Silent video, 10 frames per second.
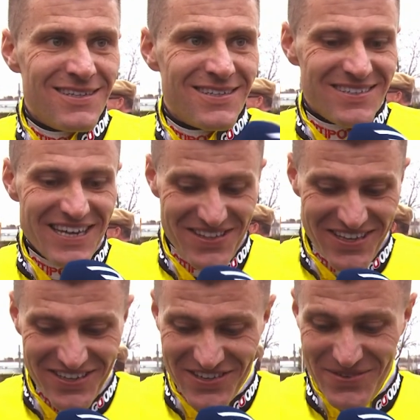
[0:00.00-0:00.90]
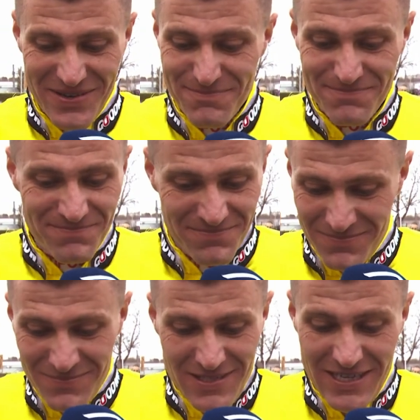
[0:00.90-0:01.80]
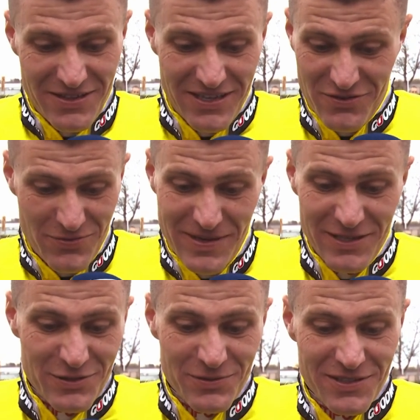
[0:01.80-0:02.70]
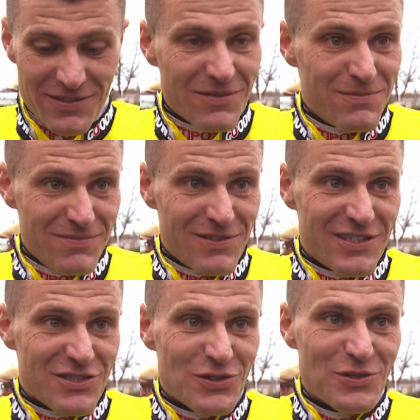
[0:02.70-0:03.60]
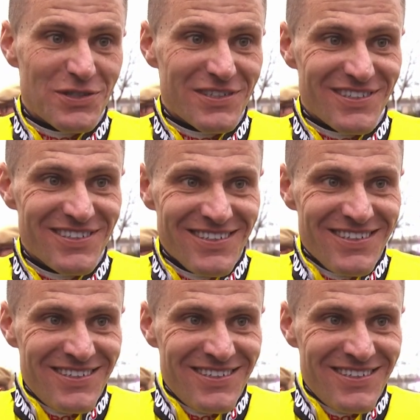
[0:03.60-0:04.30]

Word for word: done. Yeah, thank you. Um, yeah, thanks Bet Goodwin and Chris Gordon and